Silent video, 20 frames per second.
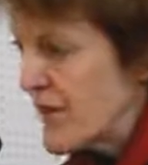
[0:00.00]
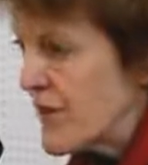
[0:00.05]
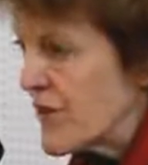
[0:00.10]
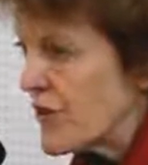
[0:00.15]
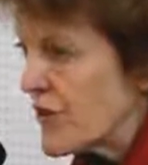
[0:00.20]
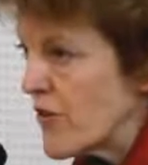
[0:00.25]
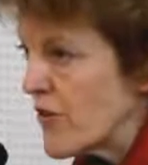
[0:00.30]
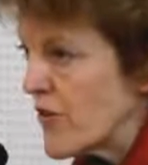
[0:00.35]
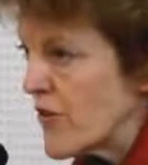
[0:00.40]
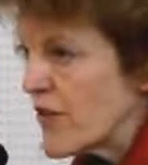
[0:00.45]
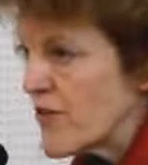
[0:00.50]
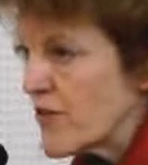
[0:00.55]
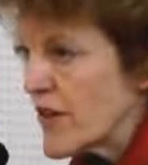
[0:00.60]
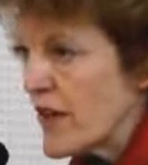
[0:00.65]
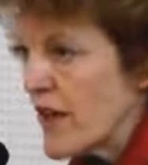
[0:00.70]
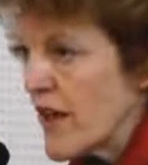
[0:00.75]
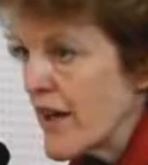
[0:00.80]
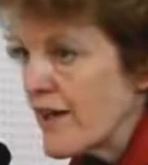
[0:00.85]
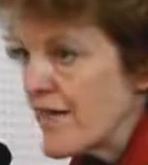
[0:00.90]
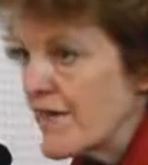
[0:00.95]
So there's a
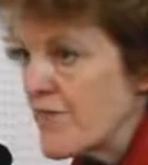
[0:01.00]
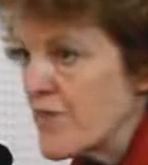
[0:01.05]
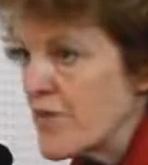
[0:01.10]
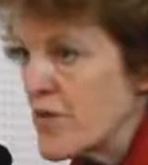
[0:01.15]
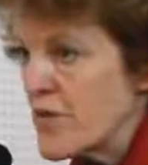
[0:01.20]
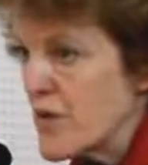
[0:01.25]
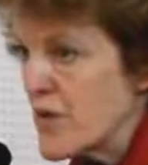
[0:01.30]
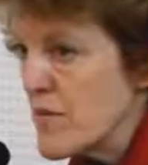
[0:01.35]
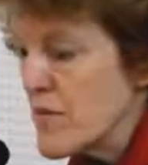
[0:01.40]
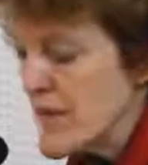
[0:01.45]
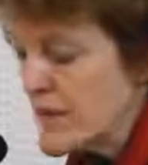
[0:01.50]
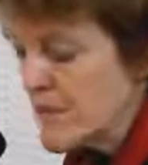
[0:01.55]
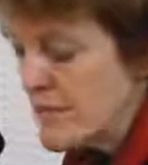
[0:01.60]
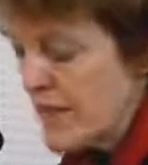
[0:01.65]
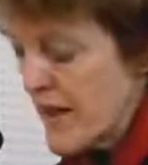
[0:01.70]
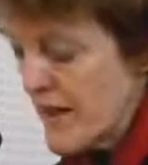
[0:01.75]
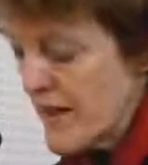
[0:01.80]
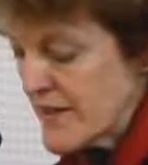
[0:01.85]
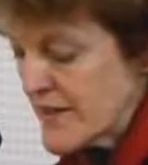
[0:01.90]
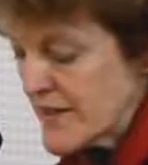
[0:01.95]
lot of boom and
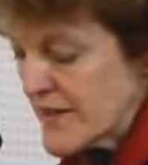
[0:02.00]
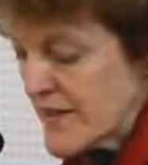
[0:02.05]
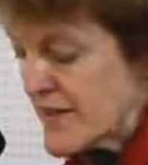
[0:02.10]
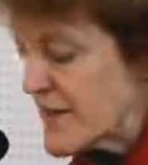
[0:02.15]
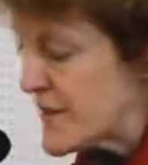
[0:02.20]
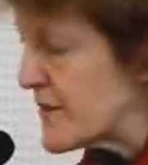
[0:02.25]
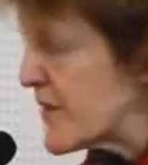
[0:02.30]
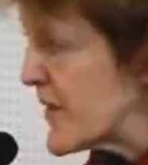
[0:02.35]
bust,